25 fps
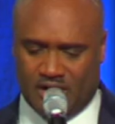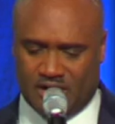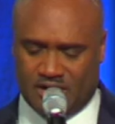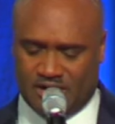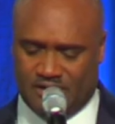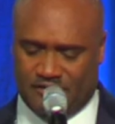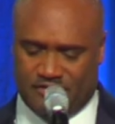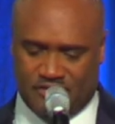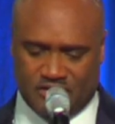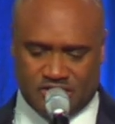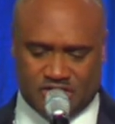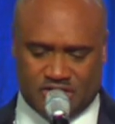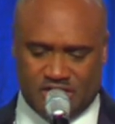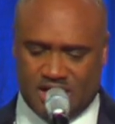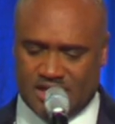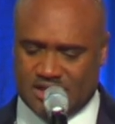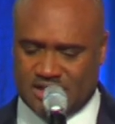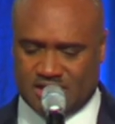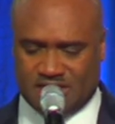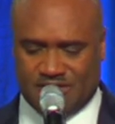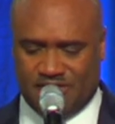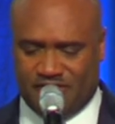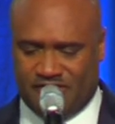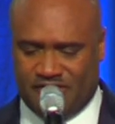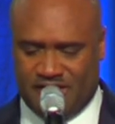at different
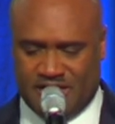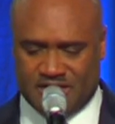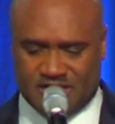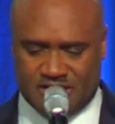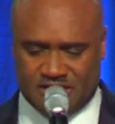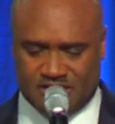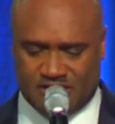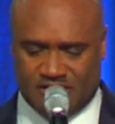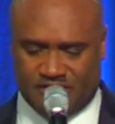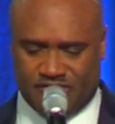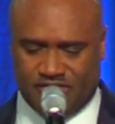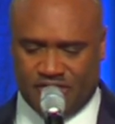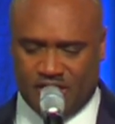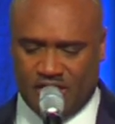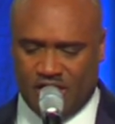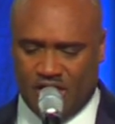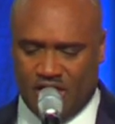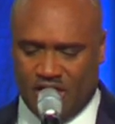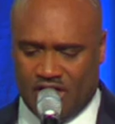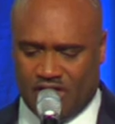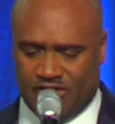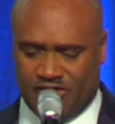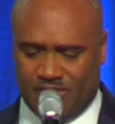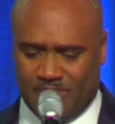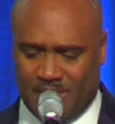stages and phases
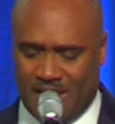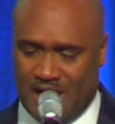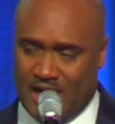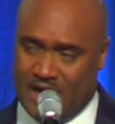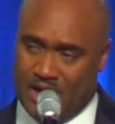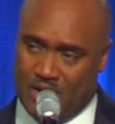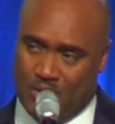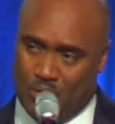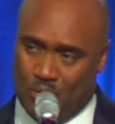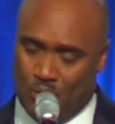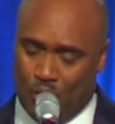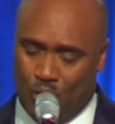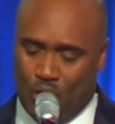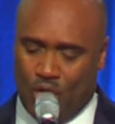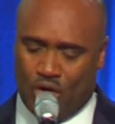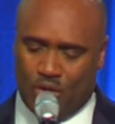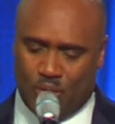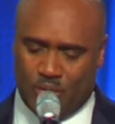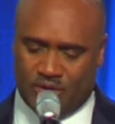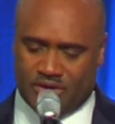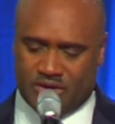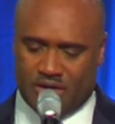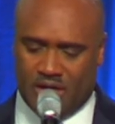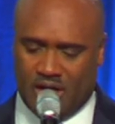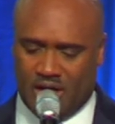of my walk
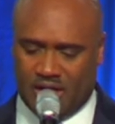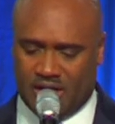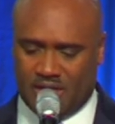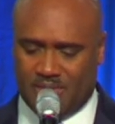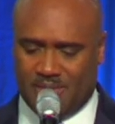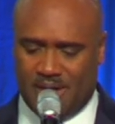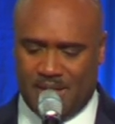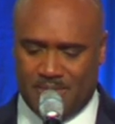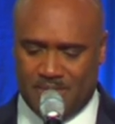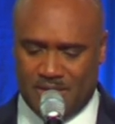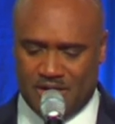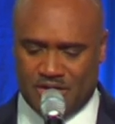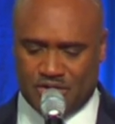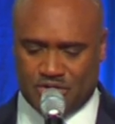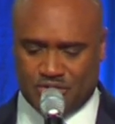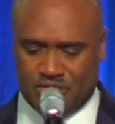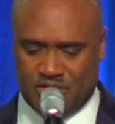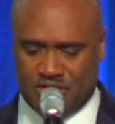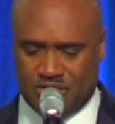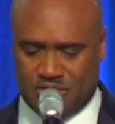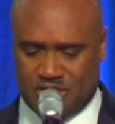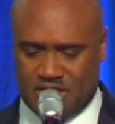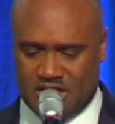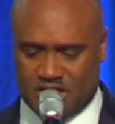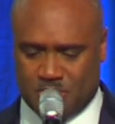with God and my
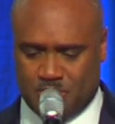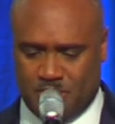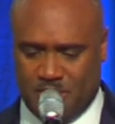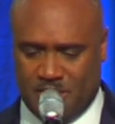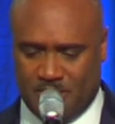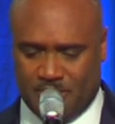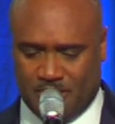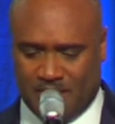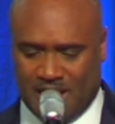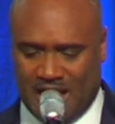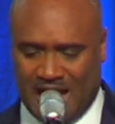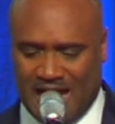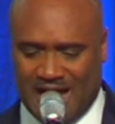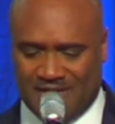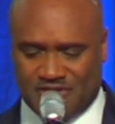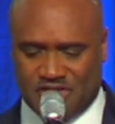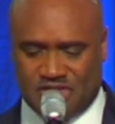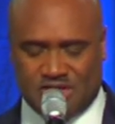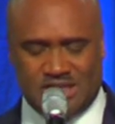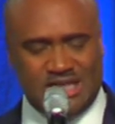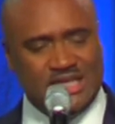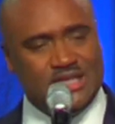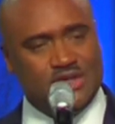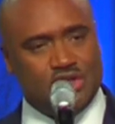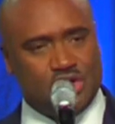ministry to His people, I have
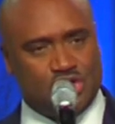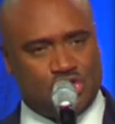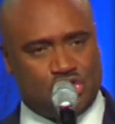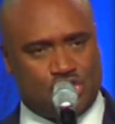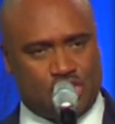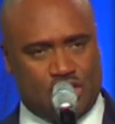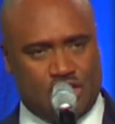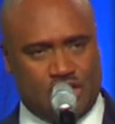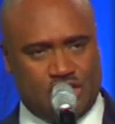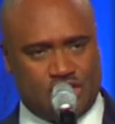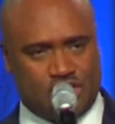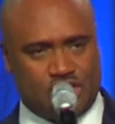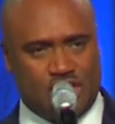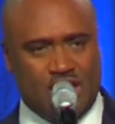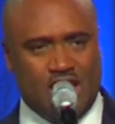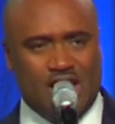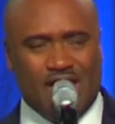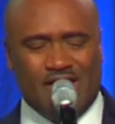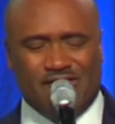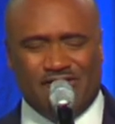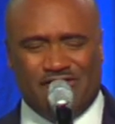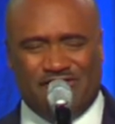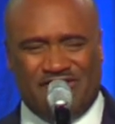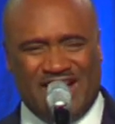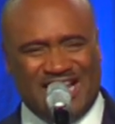seen the church
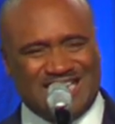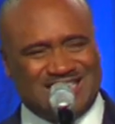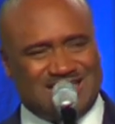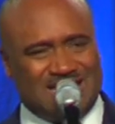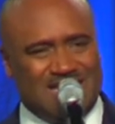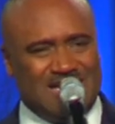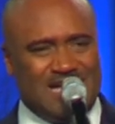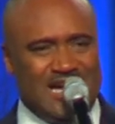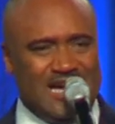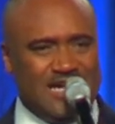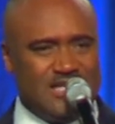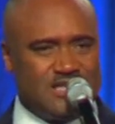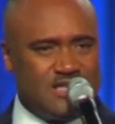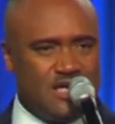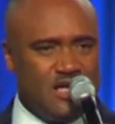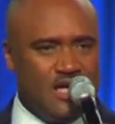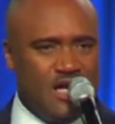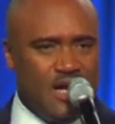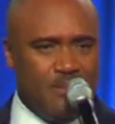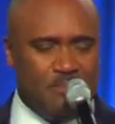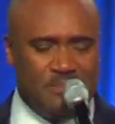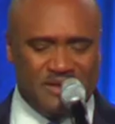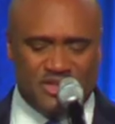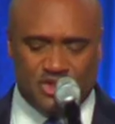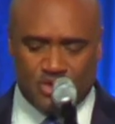vacillate
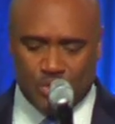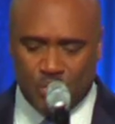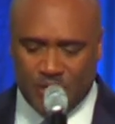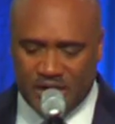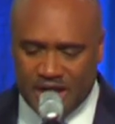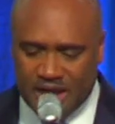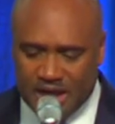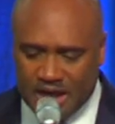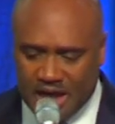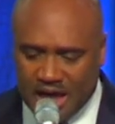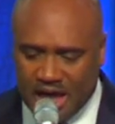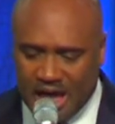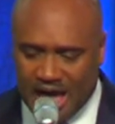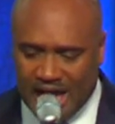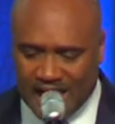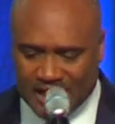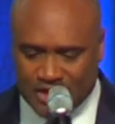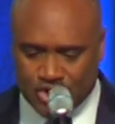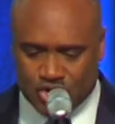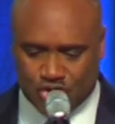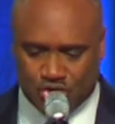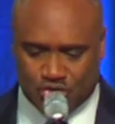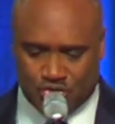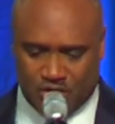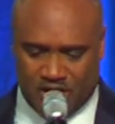between
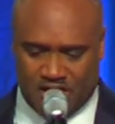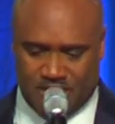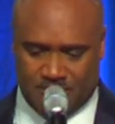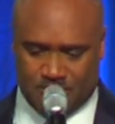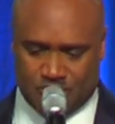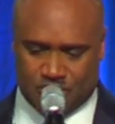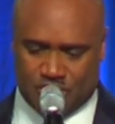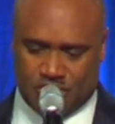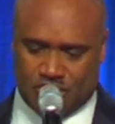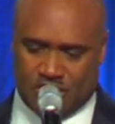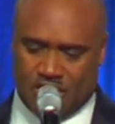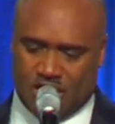extremes.